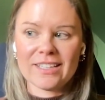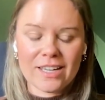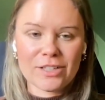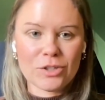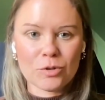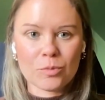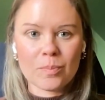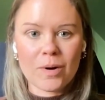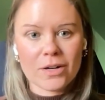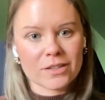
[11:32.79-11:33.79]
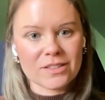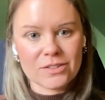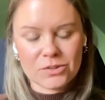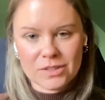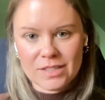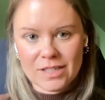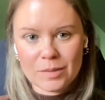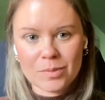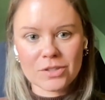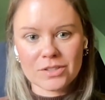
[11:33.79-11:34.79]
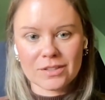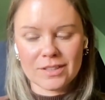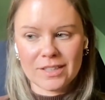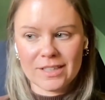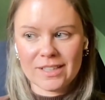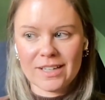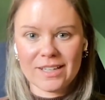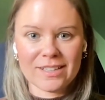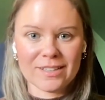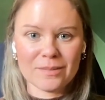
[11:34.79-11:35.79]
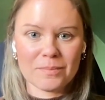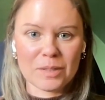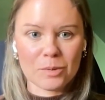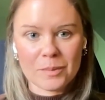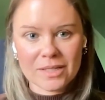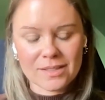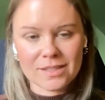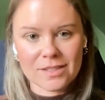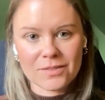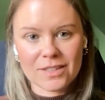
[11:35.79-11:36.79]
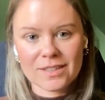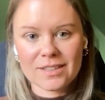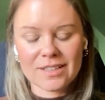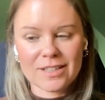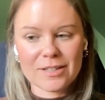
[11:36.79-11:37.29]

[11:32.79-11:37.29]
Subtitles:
Can you parse through the data personally and be able to make sense of it